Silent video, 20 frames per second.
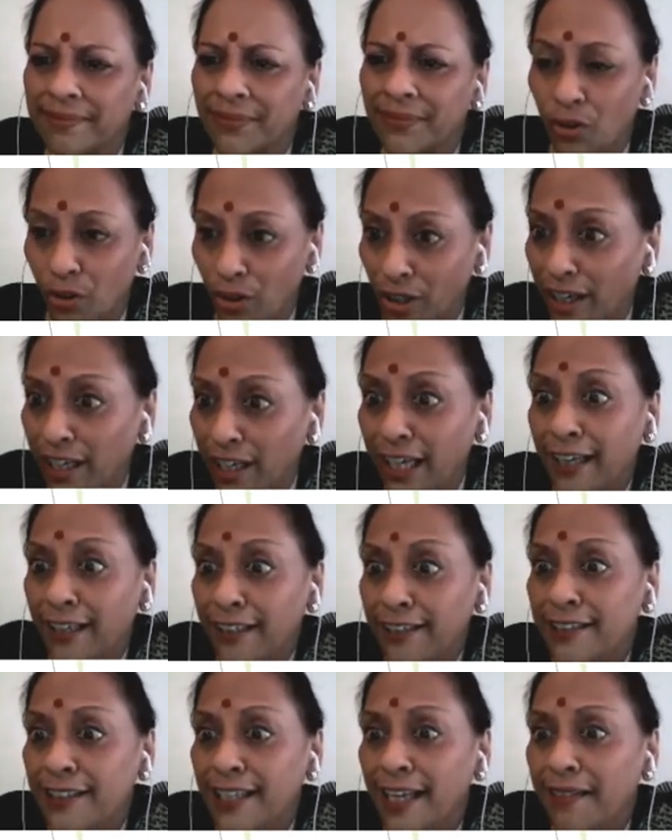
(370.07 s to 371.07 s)
Do you really
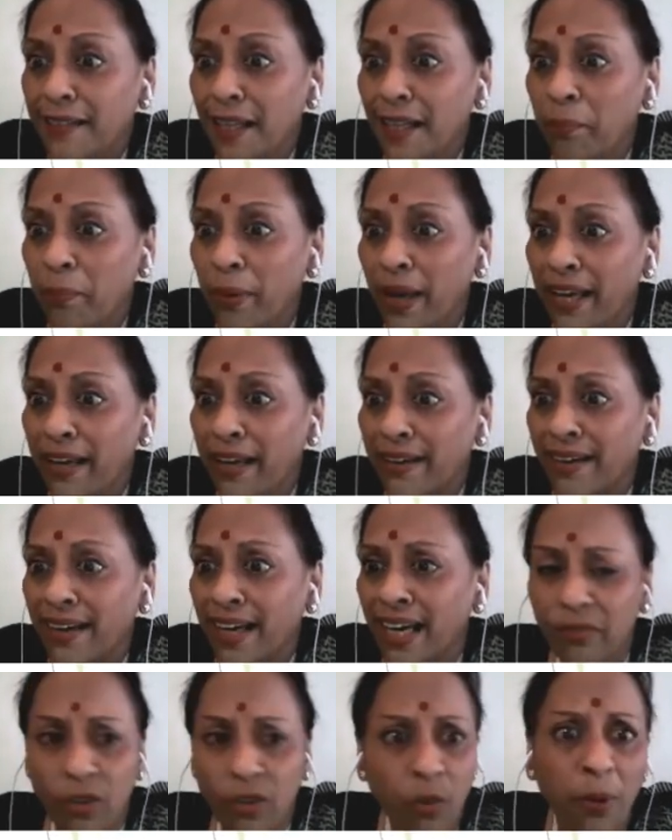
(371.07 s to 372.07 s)
understand their
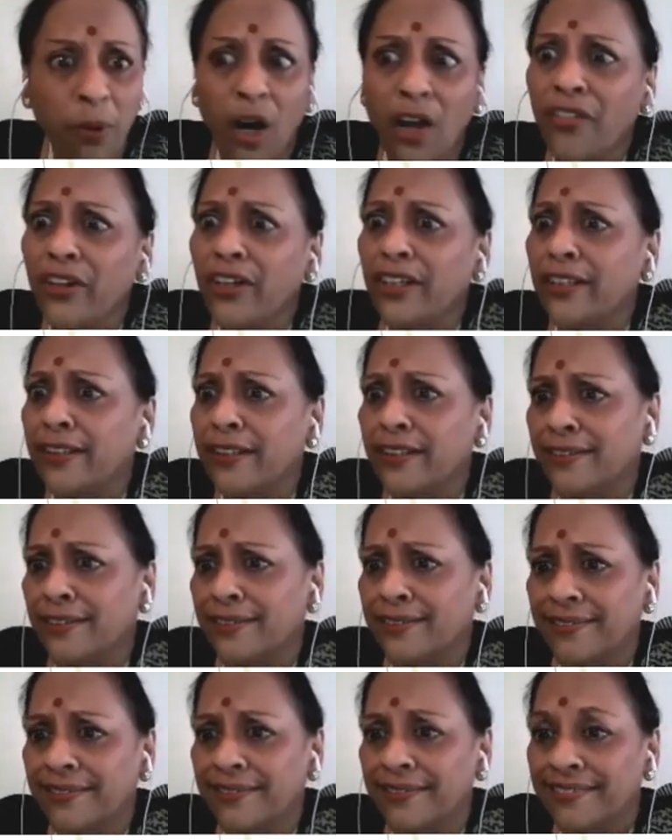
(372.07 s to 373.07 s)
pain? Have you bothered?
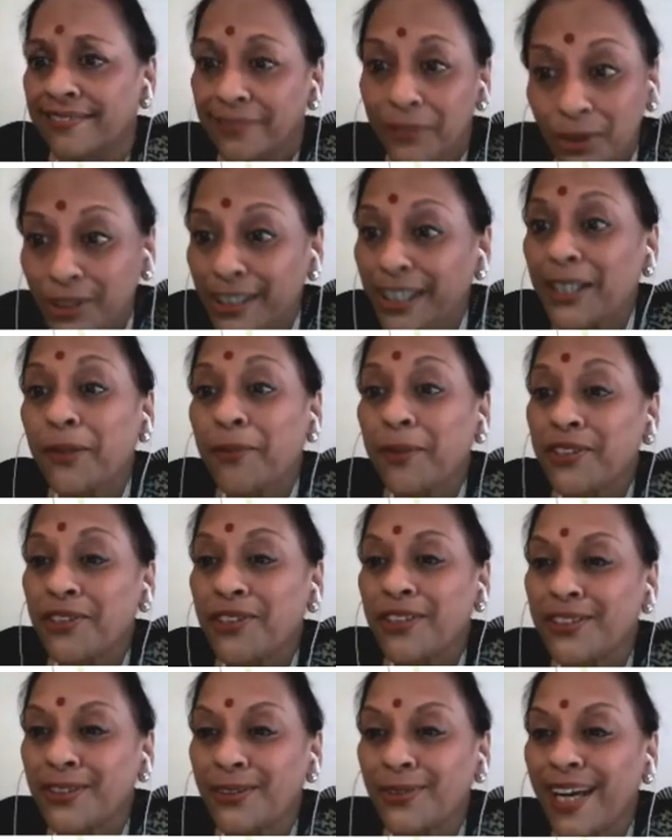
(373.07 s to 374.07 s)
Those are the
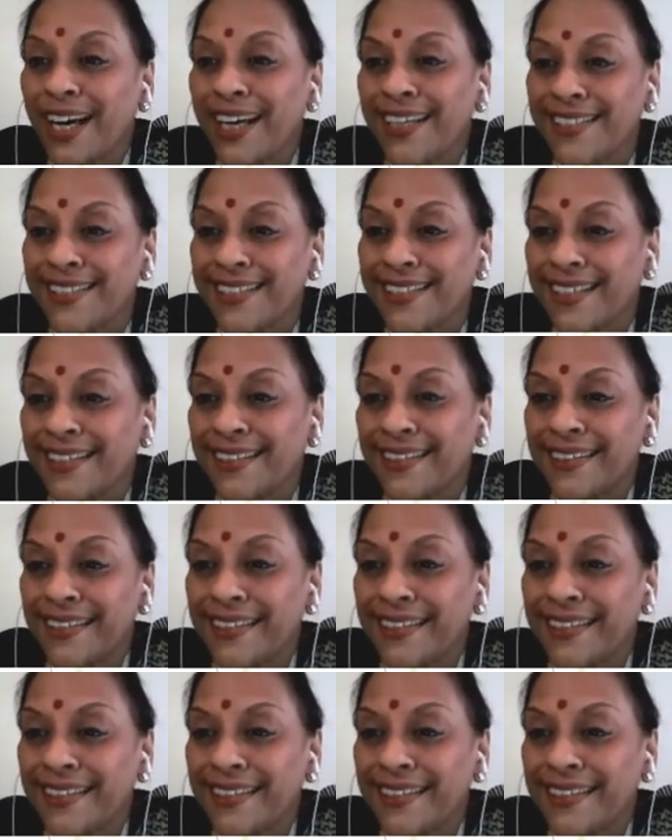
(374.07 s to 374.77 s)
questions you'll ask.